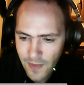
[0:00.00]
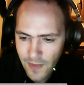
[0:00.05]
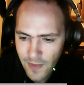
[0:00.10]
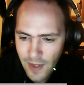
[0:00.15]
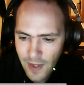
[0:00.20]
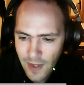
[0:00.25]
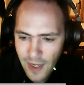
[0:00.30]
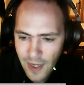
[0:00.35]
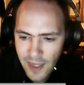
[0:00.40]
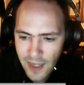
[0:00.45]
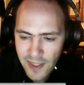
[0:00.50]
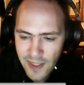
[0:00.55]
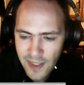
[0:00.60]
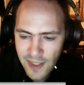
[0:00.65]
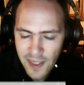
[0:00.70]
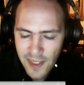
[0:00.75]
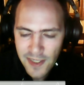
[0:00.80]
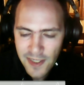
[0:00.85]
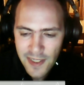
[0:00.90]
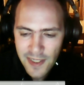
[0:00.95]
Its
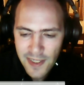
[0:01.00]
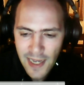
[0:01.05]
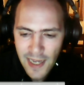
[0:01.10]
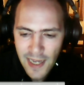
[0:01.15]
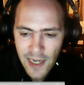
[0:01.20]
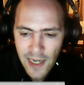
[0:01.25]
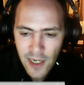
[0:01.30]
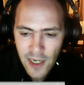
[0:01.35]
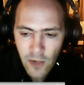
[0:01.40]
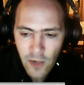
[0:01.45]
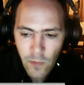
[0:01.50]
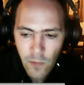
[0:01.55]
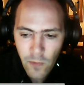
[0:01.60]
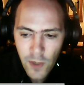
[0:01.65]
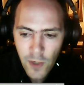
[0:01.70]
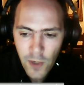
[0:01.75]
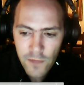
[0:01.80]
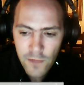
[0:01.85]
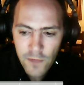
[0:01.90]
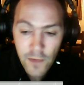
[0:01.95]
understanding of
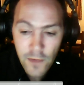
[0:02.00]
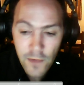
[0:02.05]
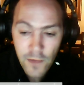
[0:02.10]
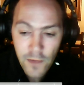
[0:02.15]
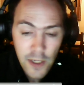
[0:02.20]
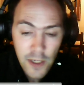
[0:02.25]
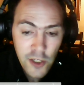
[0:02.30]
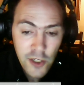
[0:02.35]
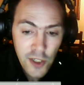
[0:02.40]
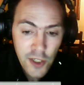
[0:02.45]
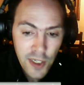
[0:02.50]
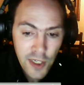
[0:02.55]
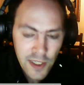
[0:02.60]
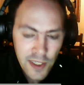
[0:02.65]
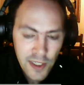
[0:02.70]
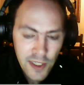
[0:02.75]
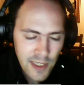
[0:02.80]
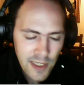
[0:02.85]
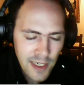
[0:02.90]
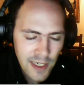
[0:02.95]
what its function
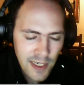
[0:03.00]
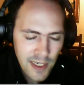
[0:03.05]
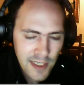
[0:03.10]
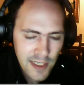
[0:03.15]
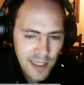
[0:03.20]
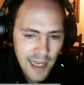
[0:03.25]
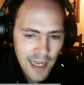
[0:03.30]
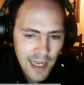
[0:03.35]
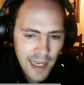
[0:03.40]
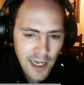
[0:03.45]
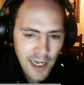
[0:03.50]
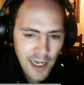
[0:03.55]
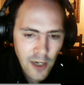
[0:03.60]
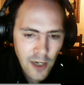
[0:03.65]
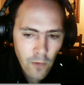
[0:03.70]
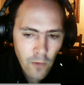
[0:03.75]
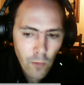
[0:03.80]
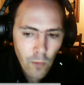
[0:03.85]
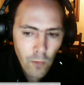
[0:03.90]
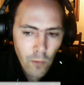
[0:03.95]
is, its understanding
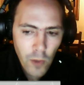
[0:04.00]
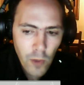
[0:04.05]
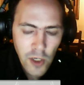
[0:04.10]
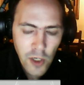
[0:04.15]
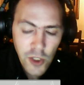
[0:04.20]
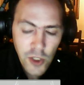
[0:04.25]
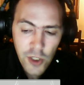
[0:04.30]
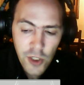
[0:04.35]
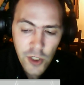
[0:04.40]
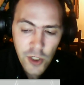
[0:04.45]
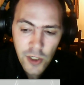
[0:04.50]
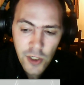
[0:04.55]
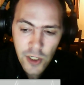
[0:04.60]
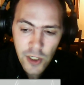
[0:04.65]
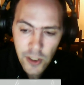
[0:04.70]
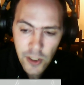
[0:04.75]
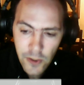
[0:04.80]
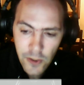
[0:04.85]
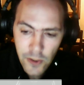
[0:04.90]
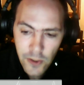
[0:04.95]
of what it should
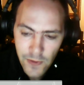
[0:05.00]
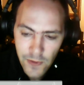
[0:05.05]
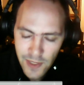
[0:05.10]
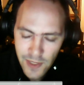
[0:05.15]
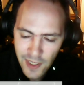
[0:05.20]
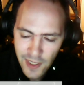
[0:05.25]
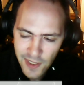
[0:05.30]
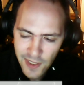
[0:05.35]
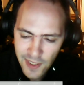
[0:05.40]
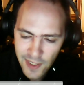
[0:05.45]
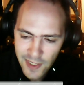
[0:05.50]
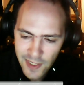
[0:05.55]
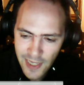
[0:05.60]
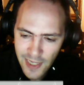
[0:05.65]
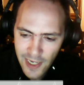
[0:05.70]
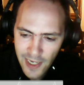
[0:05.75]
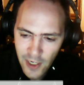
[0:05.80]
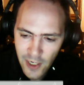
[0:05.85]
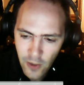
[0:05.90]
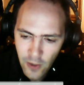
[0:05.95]
do, its
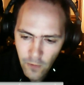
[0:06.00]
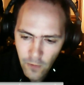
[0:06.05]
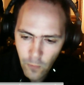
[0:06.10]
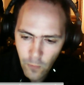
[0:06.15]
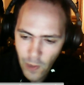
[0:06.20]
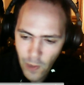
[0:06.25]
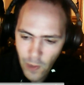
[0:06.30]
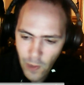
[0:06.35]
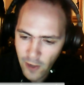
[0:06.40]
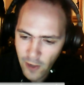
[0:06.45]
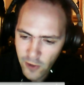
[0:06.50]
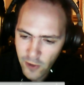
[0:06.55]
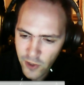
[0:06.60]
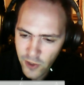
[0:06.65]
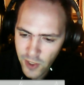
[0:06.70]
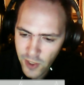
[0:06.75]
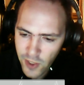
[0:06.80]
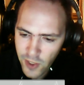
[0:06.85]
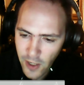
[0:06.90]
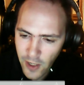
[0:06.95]
understanding of where it
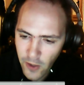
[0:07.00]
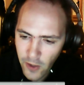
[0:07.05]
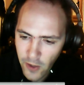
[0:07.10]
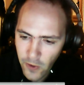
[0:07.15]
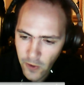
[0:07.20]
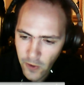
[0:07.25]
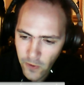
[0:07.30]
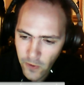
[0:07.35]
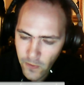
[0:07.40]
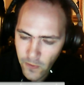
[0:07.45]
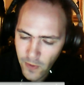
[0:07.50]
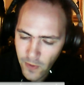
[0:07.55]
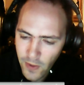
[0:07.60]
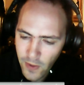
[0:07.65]
should go,